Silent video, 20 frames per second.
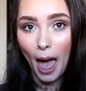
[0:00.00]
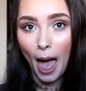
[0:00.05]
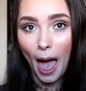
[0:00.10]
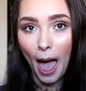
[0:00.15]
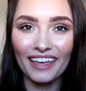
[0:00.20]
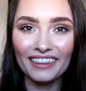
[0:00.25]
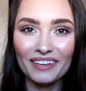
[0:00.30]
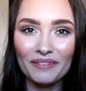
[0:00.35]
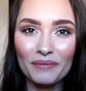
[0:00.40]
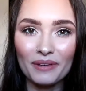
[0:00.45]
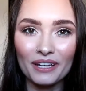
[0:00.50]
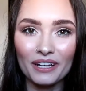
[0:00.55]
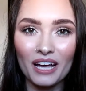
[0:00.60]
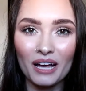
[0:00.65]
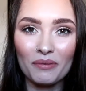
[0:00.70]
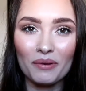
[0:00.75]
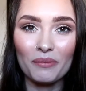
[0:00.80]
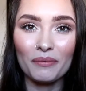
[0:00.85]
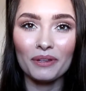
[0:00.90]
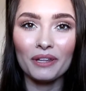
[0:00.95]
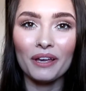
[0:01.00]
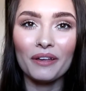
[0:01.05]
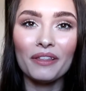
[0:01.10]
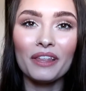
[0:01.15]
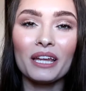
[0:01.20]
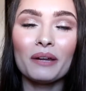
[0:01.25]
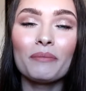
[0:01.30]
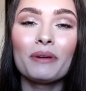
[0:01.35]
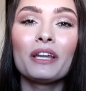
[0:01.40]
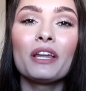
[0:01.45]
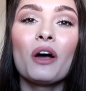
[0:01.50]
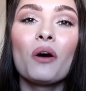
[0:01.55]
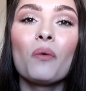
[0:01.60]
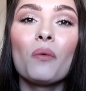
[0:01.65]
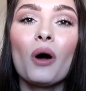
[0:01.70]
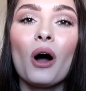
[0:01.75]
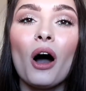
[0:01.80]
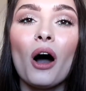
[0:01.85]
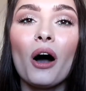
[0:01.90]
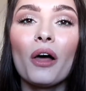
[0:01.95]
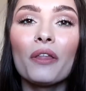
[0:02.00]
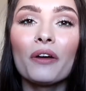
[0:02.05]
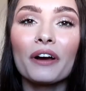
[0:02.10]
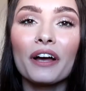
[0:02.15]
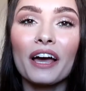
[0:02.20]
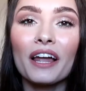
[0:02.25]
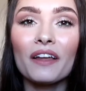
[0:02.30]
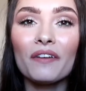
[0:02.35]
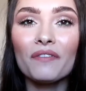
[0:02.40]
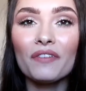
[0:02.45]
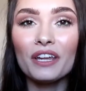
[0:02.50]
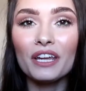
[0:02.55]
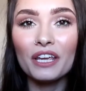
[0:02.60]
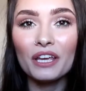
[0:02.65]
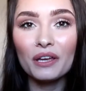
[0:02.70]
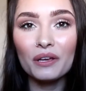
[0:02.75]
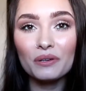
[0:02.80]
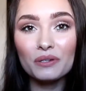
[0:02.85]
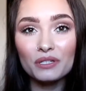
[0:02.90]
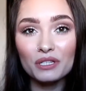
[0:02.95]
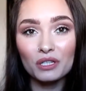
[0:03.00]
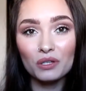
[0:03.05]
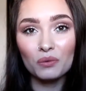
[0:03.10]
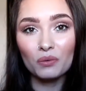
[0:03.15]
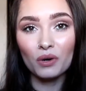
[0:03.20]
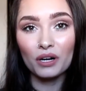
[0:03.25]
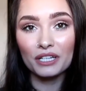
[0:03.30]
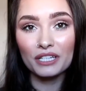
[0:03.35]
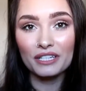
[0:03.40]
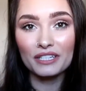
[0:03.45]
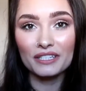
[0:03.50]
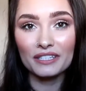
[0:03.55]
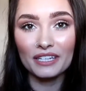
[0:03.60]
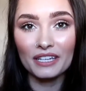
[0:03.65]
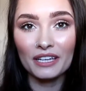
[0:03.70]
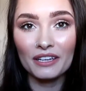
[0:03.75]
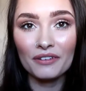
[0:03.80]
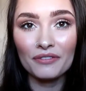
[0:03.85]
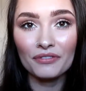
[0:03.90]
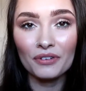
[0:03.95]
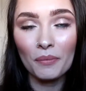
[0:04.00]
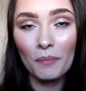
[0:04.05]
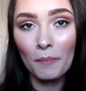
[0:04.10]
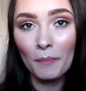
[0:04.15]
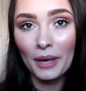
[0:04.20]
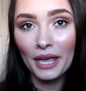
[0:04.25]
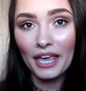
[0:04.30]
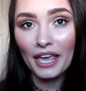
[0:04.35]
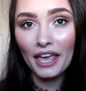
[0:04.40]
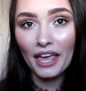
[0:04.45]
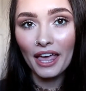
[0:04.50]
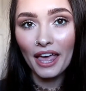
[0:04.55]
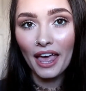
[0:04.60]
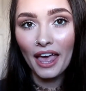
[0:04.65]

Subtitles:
And leave me a comment below letting me know what other kind of videos you want to see from me.